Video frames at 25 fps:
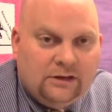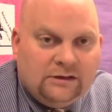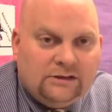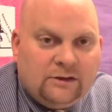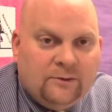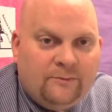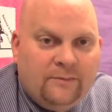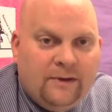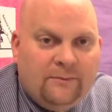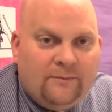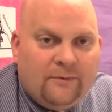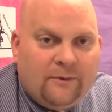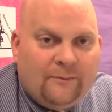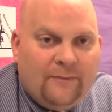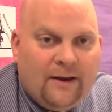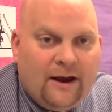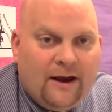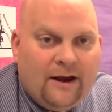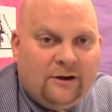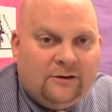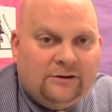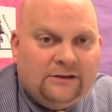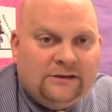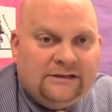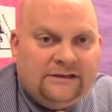So be
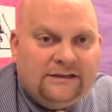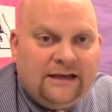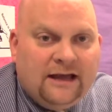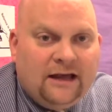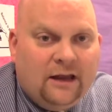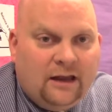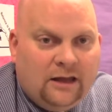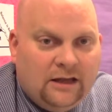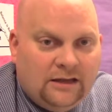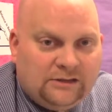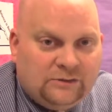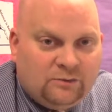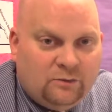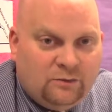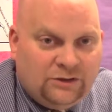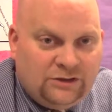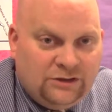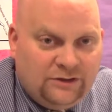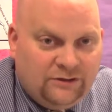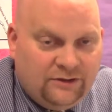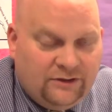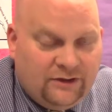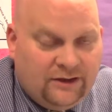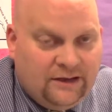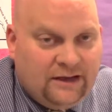prepared to tell us
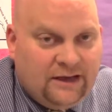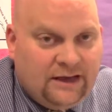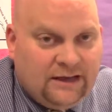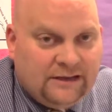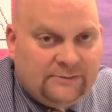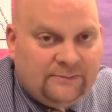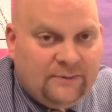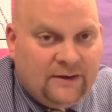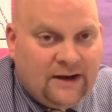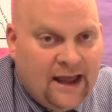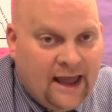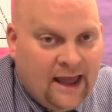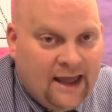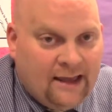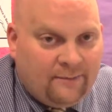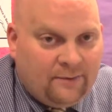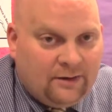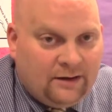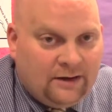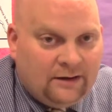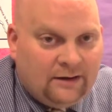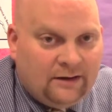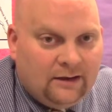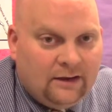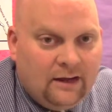what you think has been
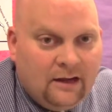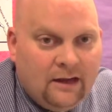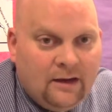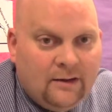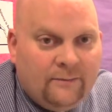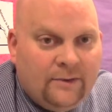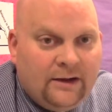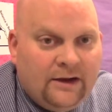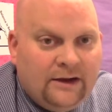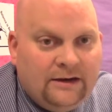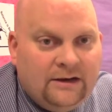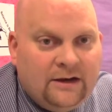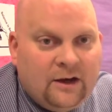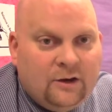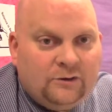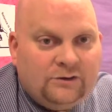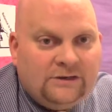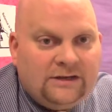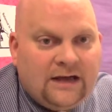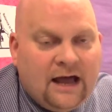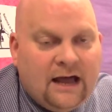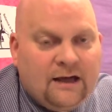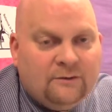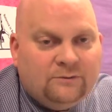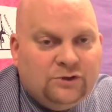happening. But at no
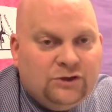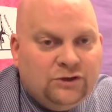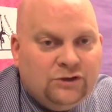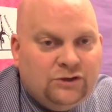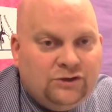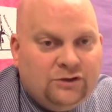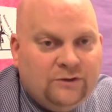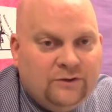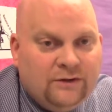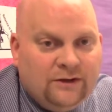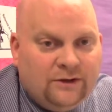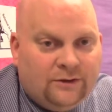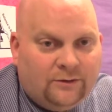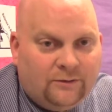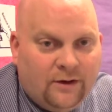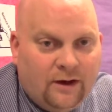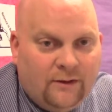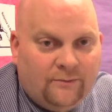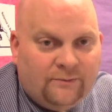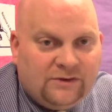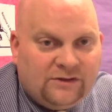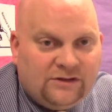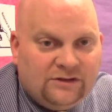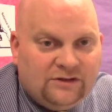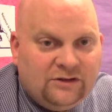time should you
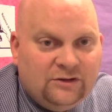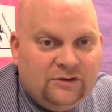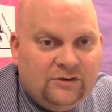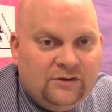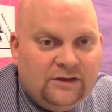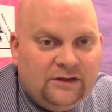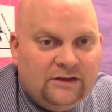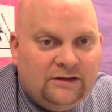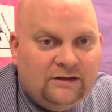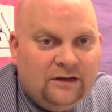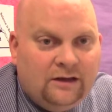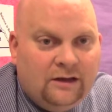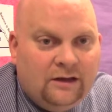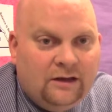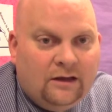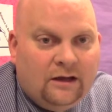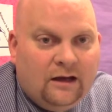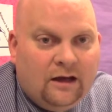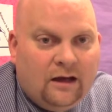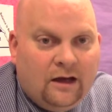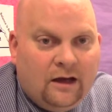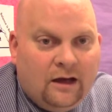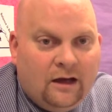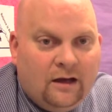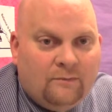interrupt the student
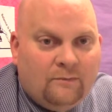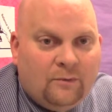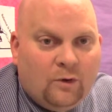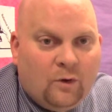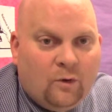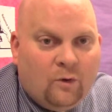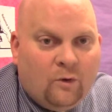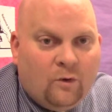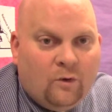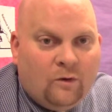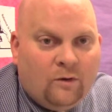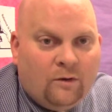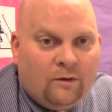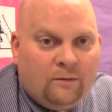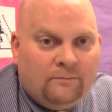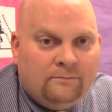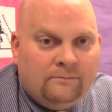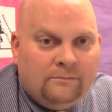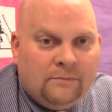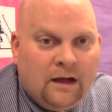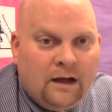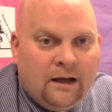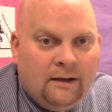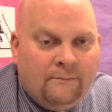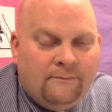or
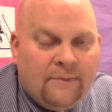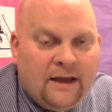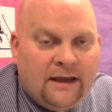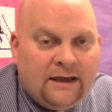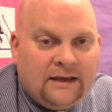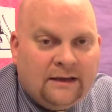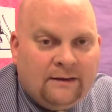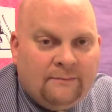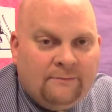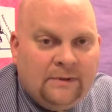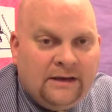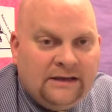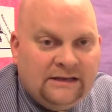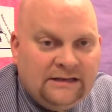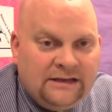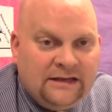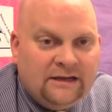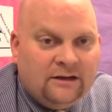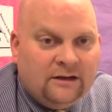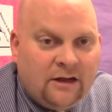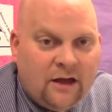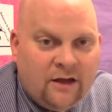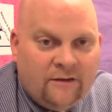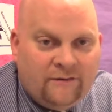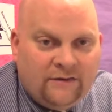make a big
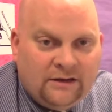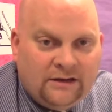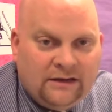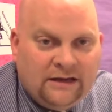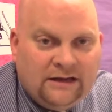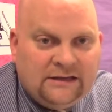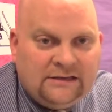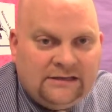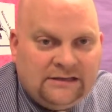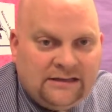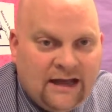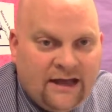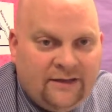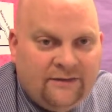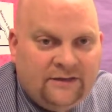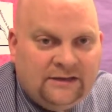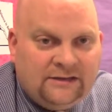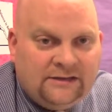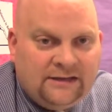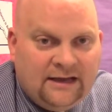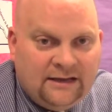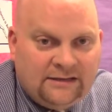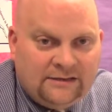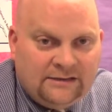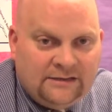deal of it inside the
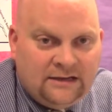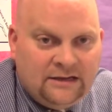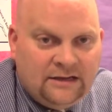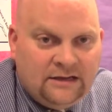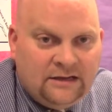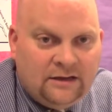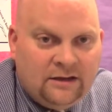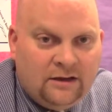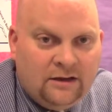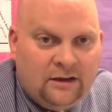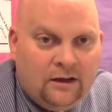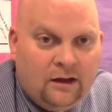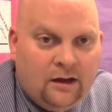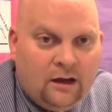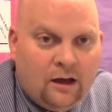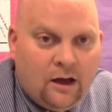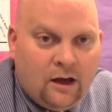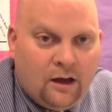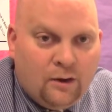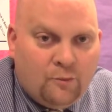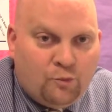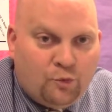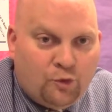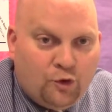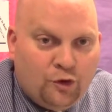testing
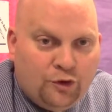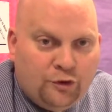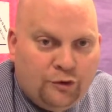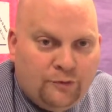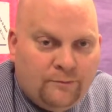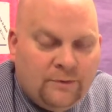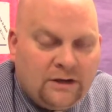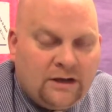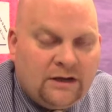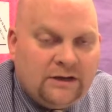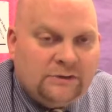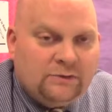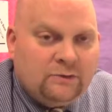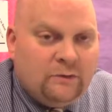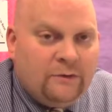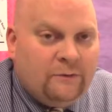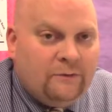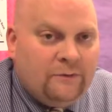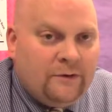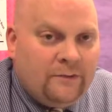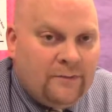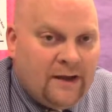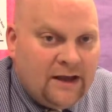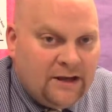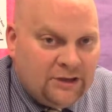room, because we
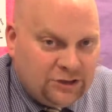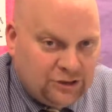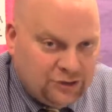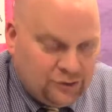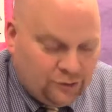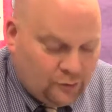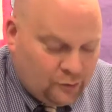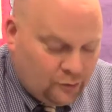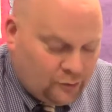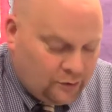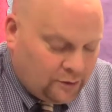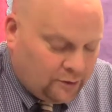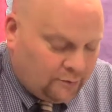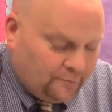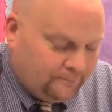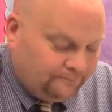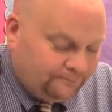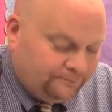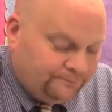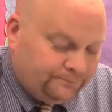want to make sure